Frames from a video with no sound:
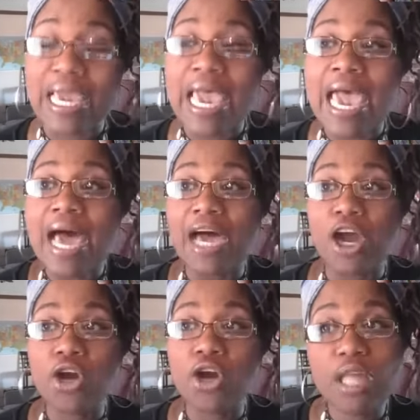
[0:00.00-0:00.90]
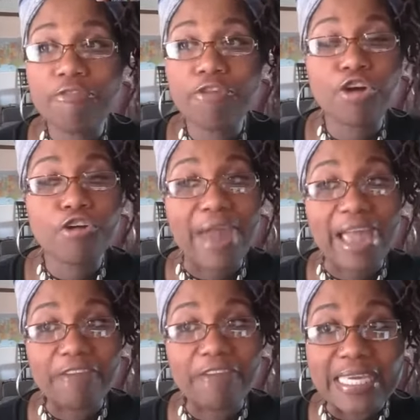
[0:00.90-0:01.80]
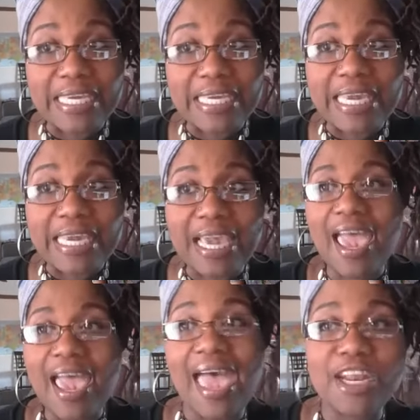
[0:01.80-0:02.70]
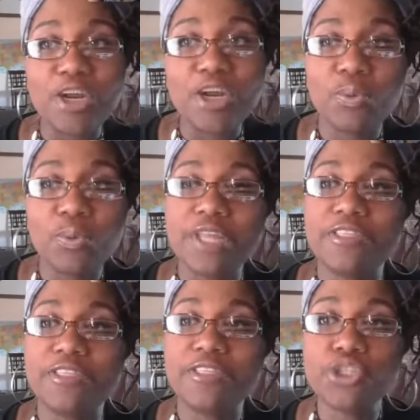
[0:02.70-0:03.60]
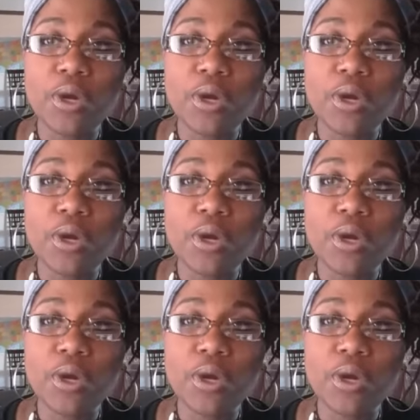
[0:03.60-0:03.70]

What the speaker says: Her love for crafting, added with the joy of